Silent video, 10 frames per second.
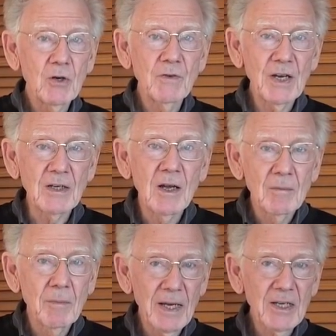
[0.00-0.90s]
it,
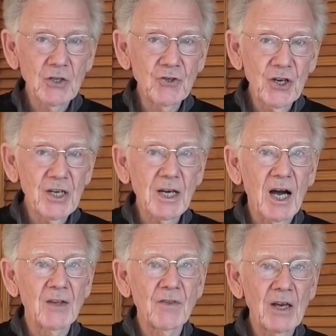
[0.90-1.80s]
make a jig
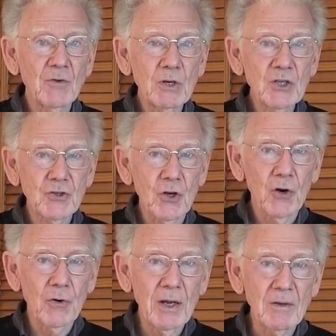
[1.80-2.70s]
and then
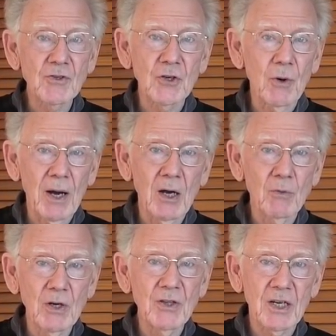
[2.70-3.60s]
restore it to
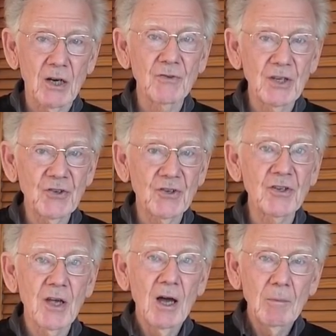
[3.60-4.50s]
airworthy conditions,
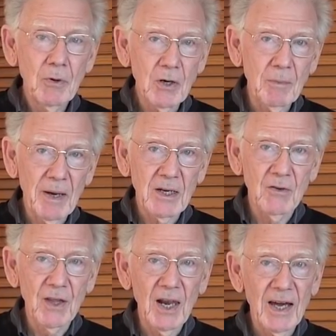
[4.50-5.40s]
put it back on
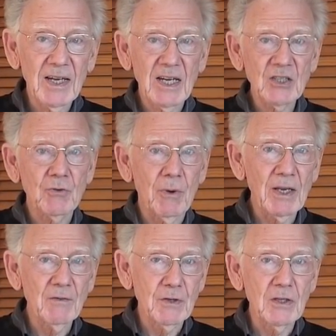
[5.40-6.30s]
the Lancaster ready
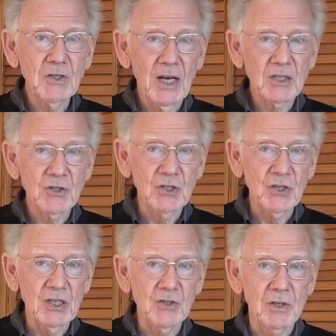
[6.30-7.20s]
for the taxi
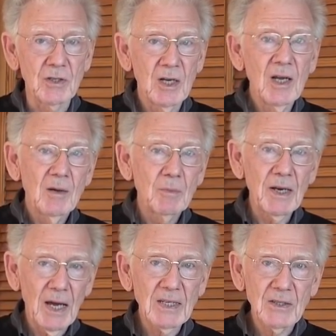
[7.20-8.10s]
season. But
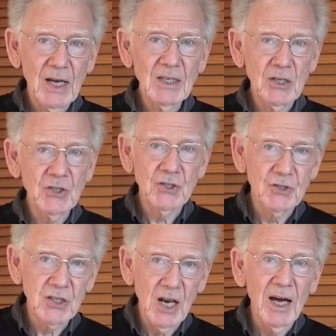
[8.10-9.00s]
that has
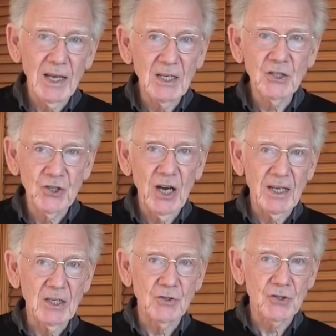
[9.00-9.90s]
slightly
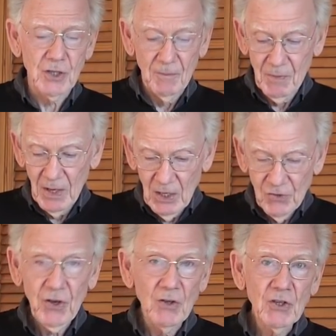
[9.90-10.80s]
changed.
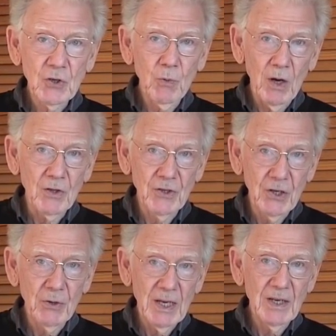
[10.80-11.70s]
So this is what they're
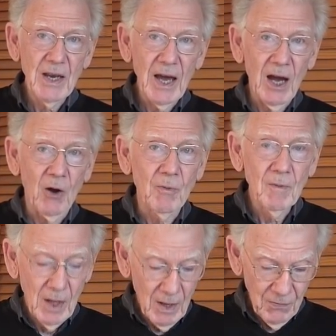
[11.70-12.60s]
doing now.
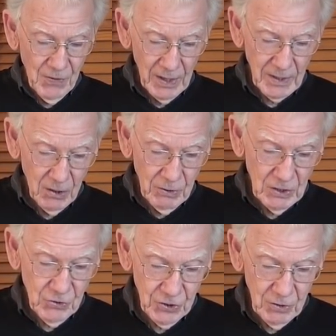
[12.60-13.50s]
They're going
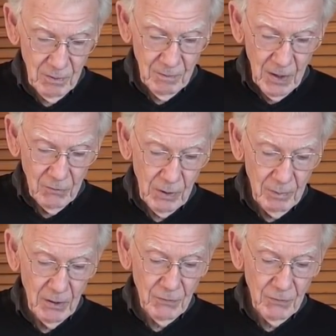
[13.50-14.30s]
to remove the